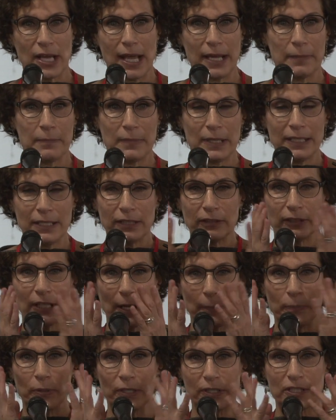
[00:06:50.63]
I immediately
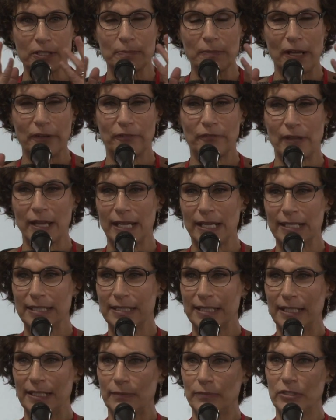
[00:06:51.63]
I put it to my face,
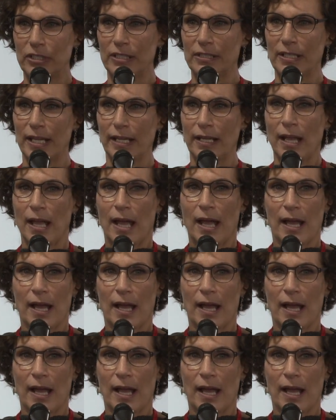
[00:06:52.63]
and it was just like